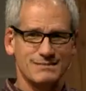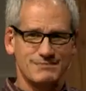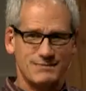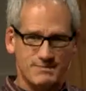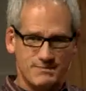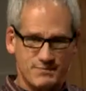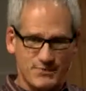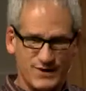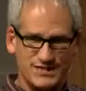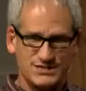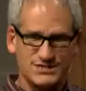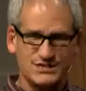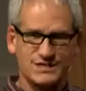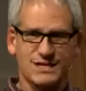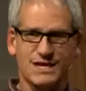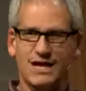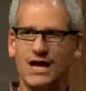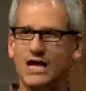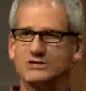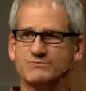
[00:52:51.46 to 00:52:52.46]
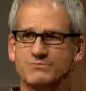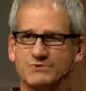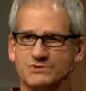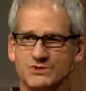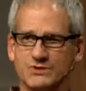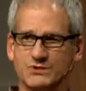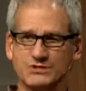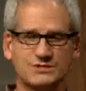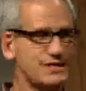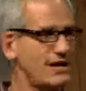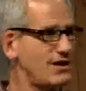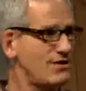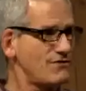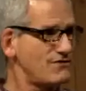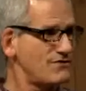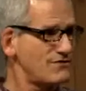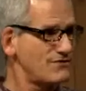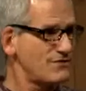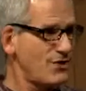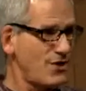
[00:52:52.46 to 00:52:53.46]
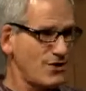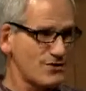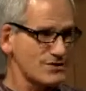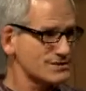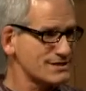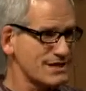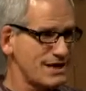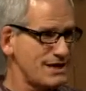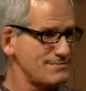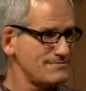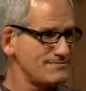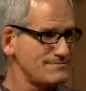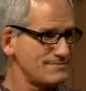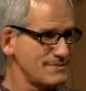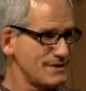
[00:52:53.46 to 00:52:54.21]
be preaching the gospel to yourself all the time.